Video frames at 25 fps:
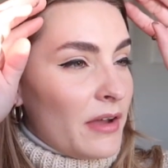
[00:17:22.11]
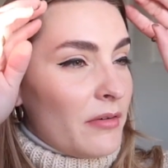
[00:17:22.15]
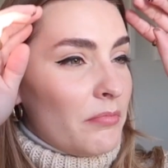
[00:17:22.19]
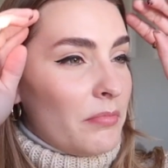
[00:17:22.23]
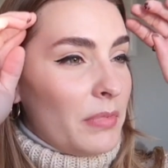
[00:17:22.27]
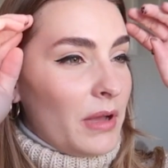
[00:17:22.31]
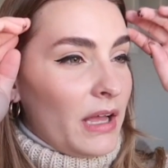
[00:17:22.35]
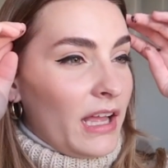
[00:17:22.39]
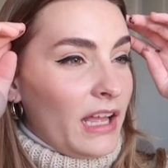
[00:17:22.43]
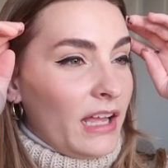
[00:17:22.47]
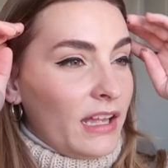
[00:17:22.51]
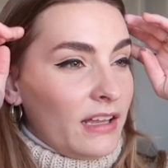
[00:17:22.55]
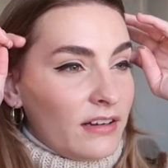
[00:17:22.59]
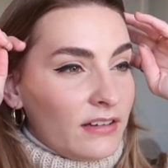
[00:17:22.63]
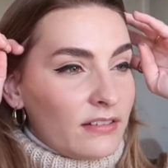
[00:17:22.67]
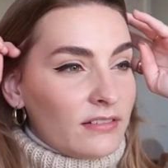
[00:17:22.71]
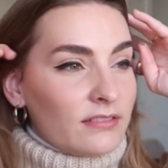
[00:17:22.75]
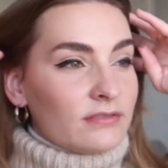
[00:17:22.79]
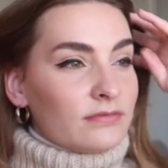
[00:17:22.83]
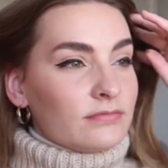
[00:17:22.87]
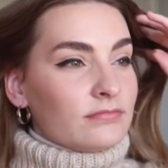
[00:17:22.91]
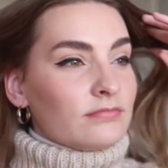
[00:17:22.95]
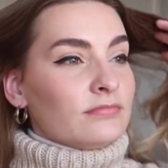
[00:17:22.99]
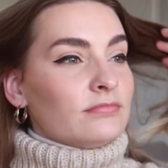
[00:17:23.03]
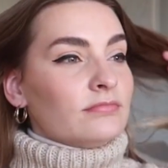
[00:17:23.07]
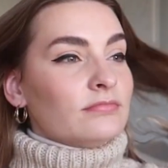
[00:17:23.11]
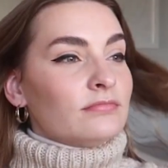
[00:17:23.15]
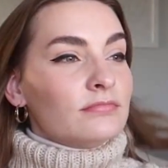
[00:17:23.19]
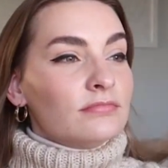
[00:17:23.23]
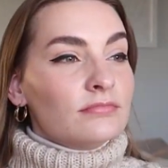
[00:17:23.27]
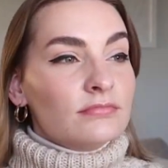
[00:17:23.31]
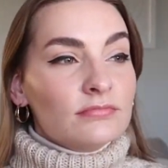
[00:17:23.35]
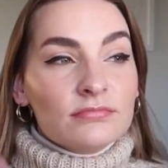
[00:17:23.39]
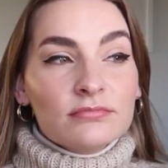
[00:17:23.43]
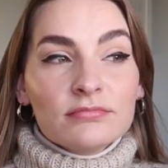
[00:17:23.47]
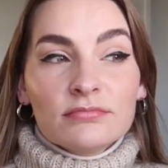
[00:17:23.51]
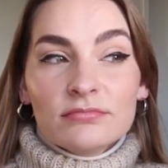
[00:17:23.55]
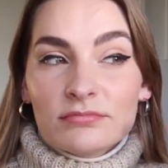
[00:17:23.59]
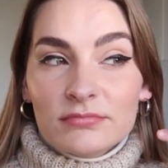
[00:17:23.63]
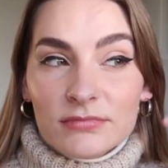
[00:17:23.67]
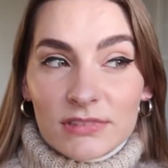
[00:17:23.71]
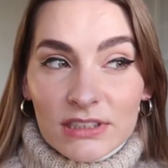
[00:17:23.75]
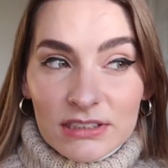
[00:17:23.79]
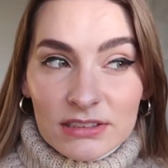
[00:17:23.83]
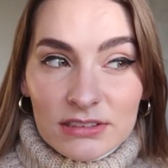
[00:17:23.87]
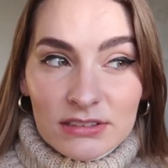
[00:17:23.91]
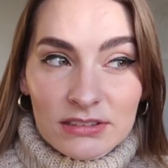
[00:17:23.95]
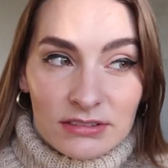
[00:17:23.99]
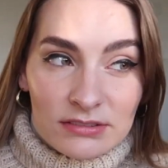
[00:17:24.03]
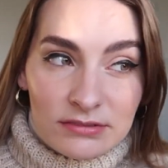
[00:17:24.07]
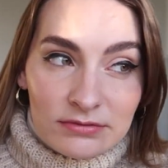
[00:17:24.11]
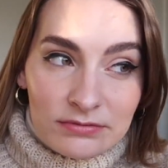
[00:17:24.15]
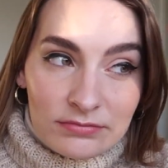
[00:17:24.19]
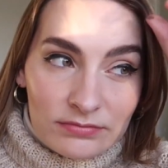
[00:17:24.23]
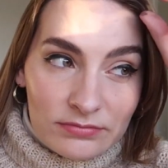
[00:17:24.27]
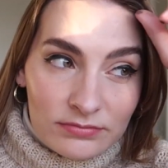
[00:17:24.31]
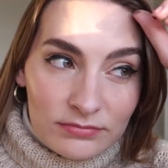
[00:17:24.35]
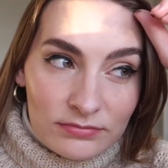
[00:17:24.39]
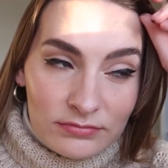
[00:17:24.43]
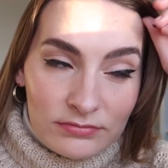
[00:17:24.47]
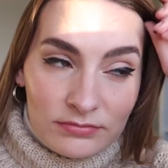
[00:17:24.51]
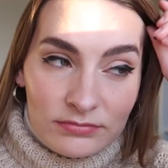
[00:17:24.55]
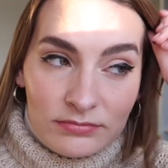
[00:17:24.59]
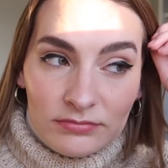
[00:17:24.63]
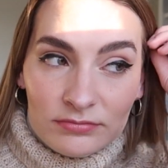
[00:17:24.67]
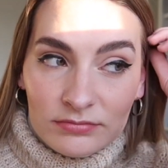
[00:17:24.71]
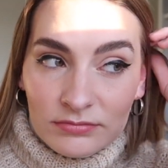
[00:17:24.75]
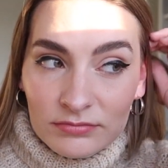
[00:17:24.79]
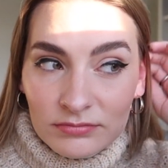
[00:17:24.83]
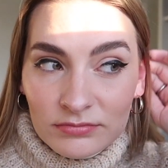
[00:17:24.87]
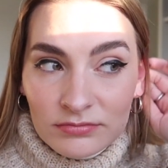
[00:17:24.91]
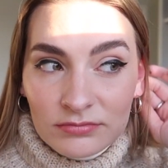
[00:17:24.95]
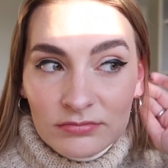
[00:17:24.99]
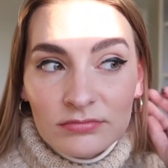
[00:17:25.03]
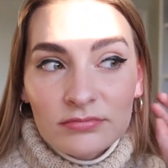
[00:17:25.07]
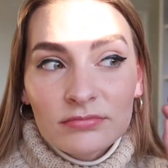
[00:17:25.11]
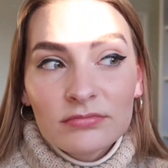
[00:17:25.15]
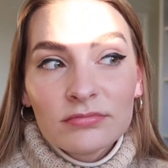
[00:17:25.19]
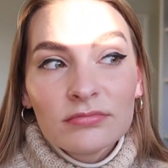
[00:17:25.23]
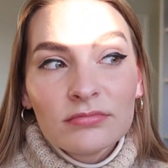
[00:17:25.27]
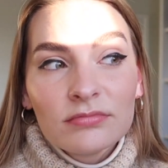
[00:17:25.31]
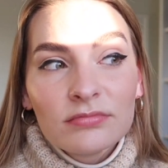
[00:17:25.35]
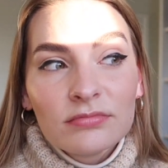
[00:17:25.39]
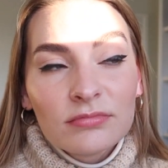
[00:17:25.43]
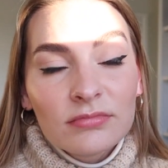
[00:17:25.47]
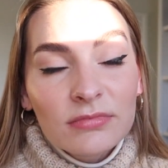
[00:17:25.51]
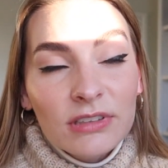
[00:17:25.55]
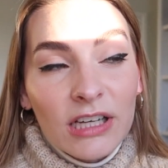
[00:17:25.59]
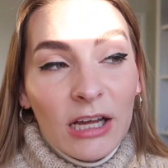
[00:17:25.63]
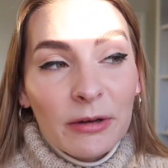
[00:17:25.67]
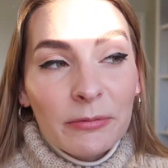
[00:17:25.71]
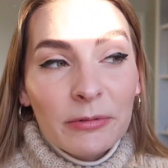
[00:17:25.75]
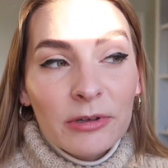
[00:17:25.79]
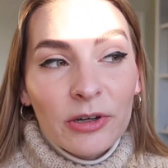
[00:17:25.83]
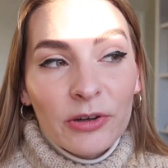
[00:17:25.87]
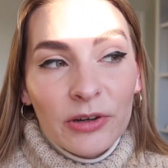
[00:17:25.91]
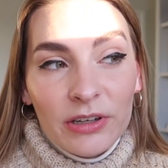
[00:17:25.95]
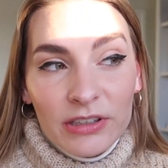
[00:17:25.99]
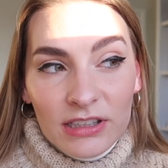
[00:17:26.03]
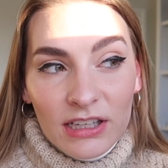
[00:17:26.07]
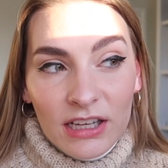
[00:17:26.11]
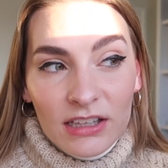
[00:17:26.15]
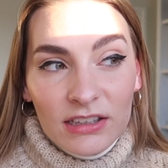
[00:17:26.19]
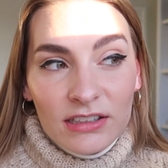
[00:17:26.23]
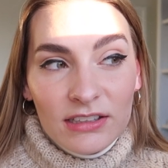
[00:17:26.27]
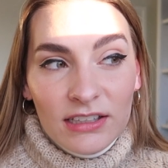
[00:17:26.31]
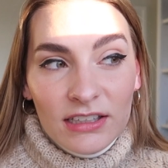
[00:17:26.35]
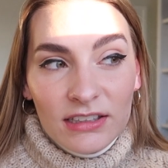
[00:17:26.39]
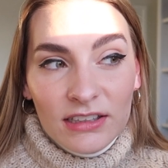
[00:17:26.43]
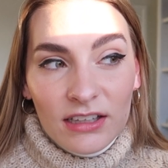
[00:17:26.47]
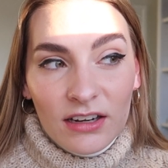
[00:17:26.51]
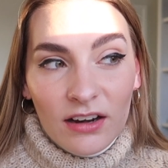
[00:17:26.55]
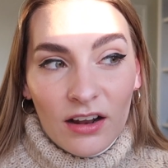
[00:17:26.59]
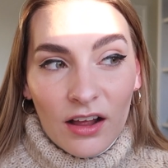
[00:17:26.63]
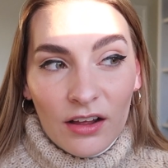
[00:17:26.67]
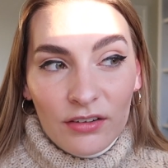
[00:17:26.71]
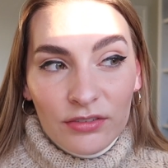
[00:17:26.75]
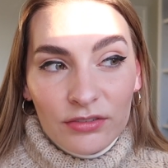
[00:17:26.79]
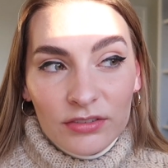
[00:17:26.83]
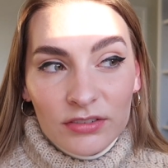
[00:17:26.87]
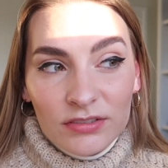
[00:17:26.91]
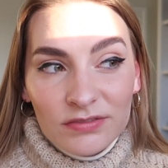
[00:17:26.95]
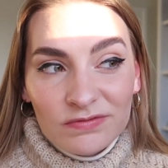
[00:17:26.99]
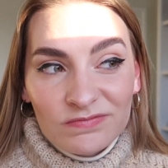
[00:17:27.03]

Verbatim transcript: But this, now I'm annoyed that I have to take that off.